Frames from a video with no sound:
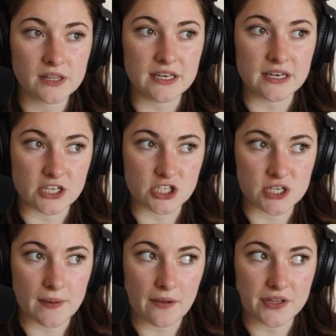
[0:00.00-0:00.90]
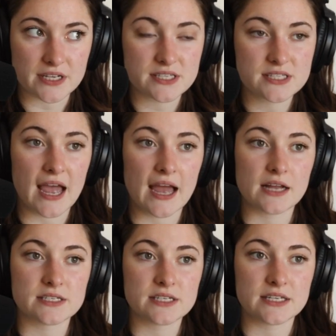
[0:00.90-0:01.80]
niche about this,
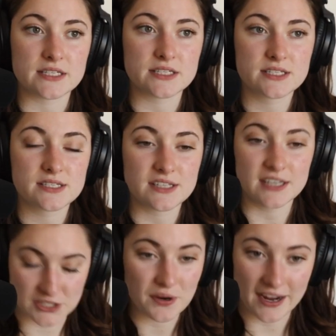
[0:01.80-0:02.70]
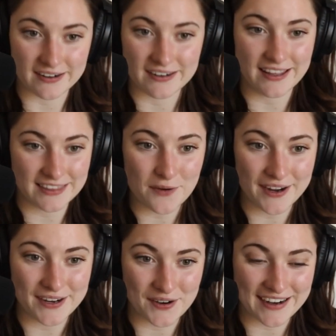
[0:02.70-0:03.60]
and it's okay to get that way.
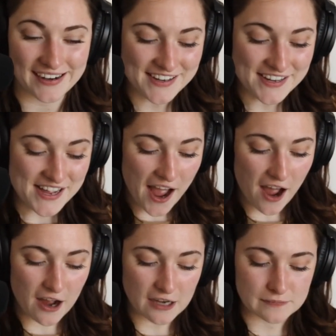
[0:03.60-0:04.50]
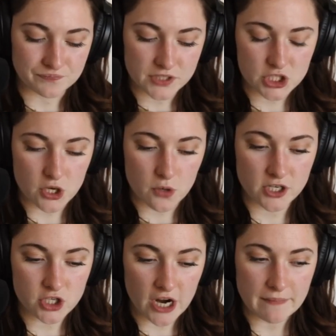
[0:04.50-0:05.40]
Okay. So when you're
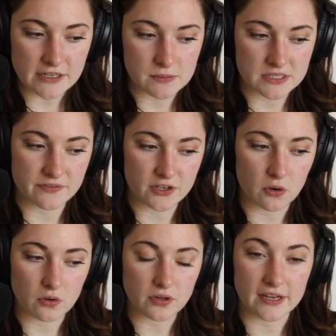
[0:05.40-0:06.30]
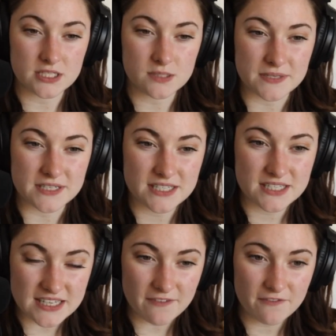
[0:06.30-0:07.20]
talking about a specific goal, like a
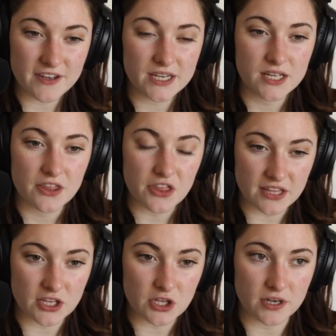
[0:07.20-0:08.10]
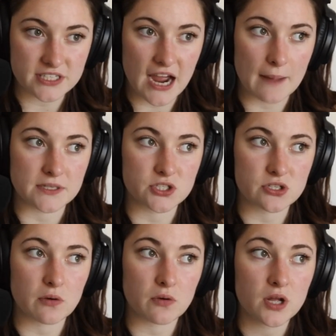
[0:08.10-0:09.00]
specific thing that you want to happen.
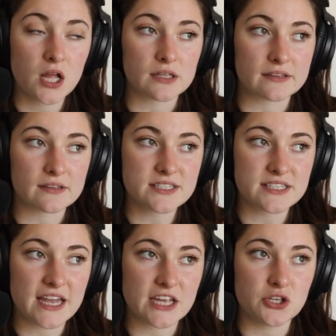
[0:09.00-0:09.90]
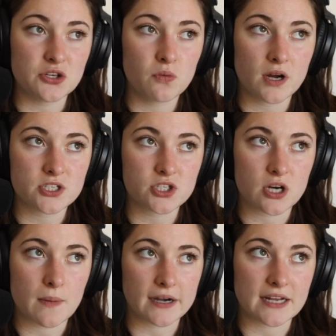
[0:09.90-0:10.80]
So like, let's say you want to start
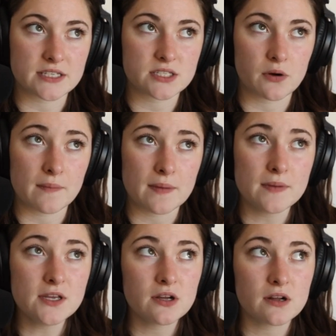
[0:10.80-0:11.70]
a podcast. Okay. Maybe